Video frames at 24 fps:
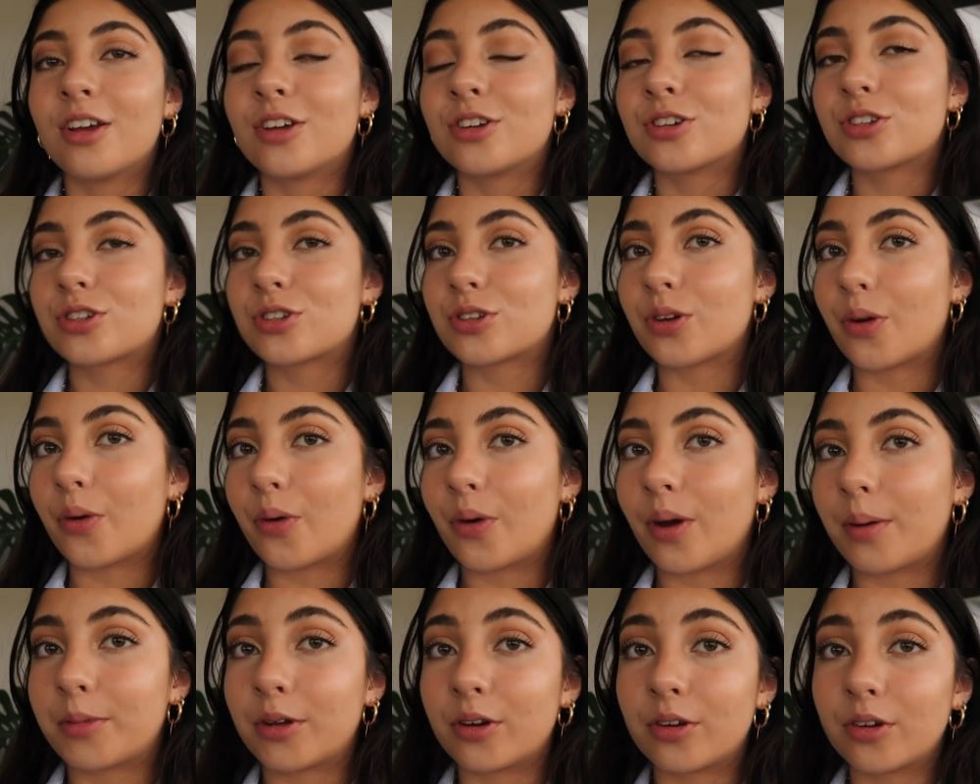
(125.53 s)
So
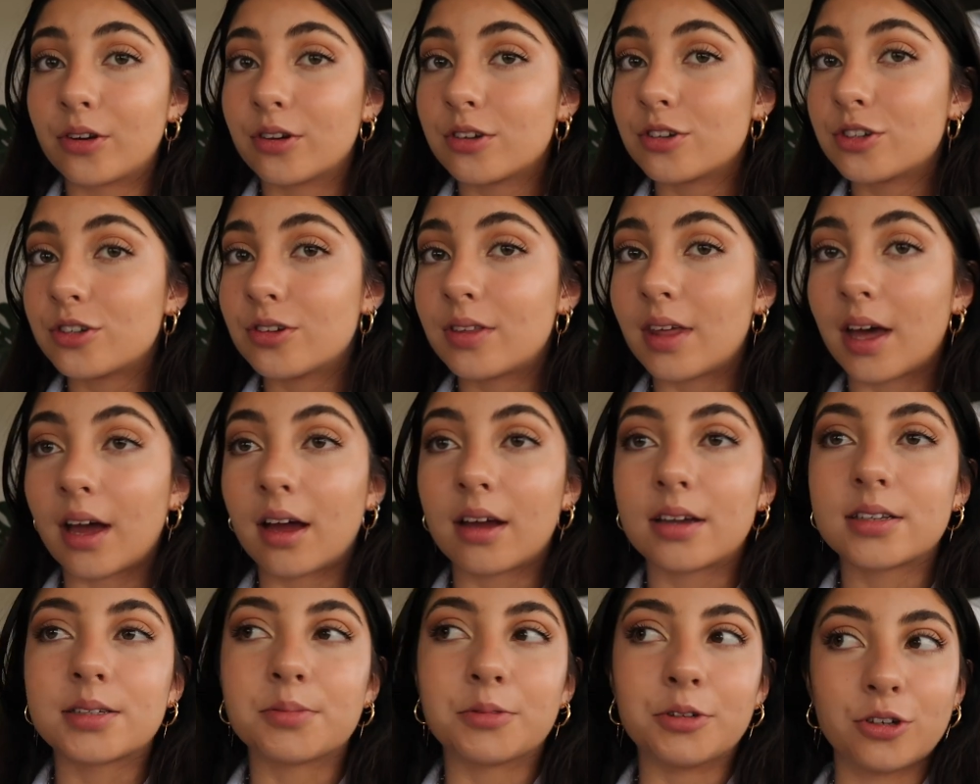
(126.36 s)
I'm gonna go and do
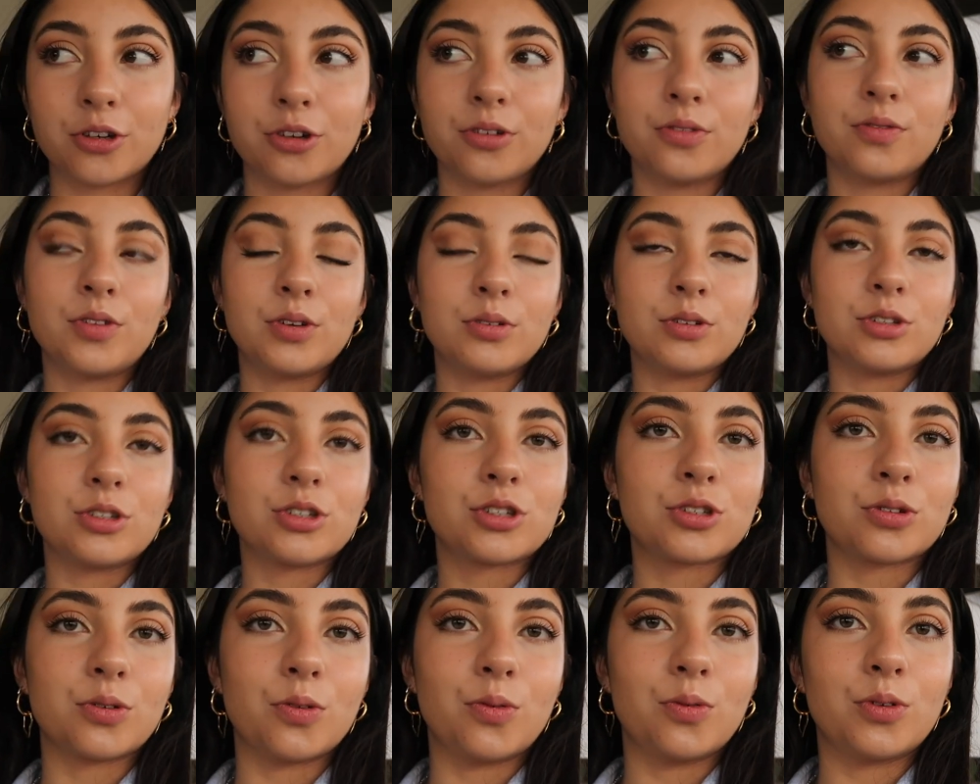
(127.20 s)
that. I'm gonna go view her
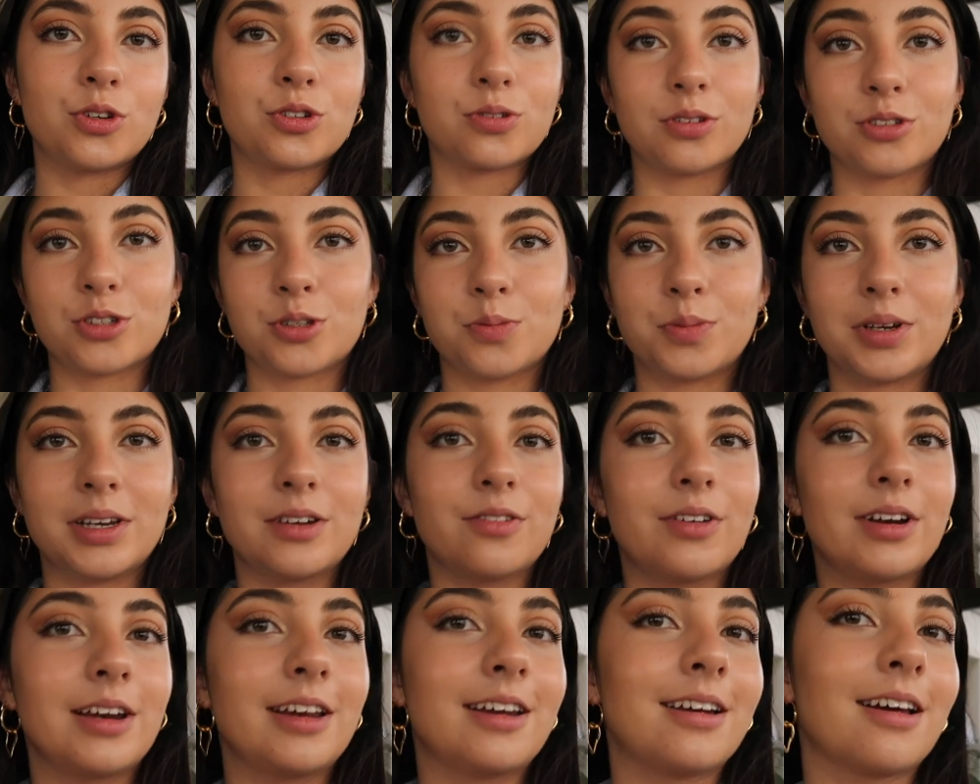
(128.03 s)
store, which will also be
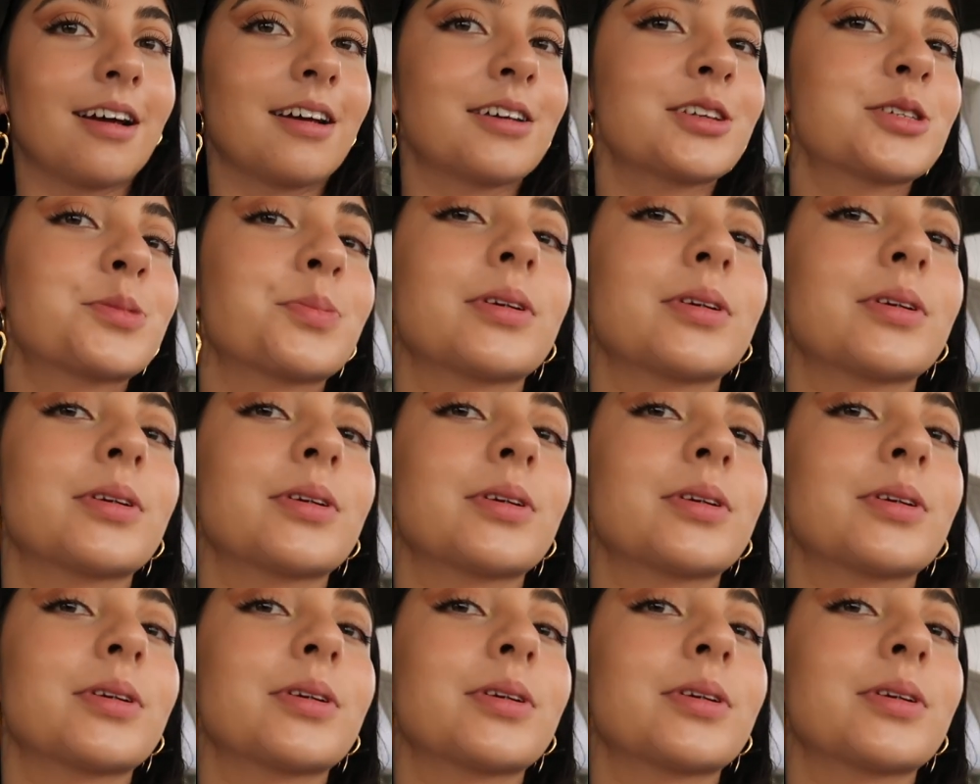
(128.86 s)
really nice.